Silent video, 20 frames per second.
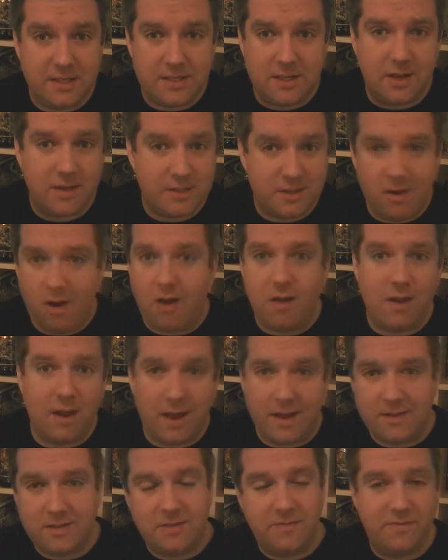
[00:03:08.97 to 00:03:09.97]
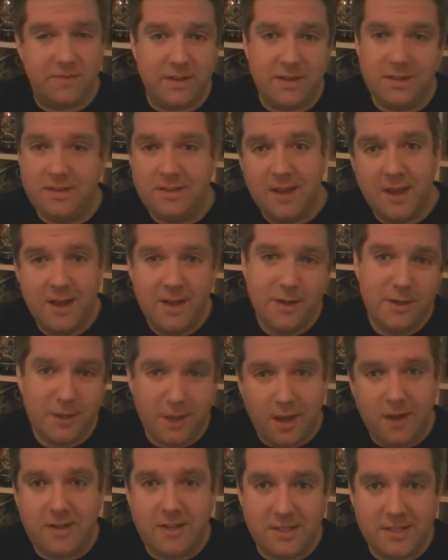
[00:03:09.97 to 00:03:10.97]
so it's not like something
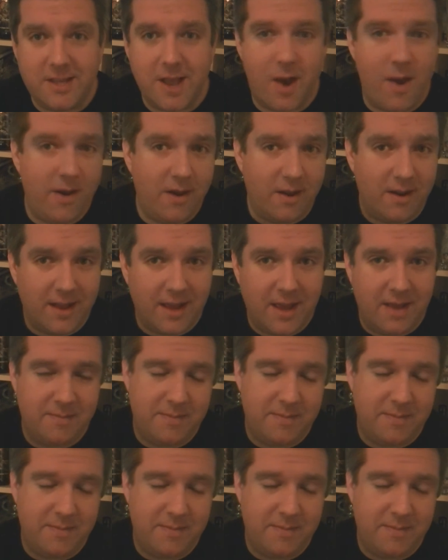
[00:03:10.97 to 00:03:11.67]
dirty's going on here.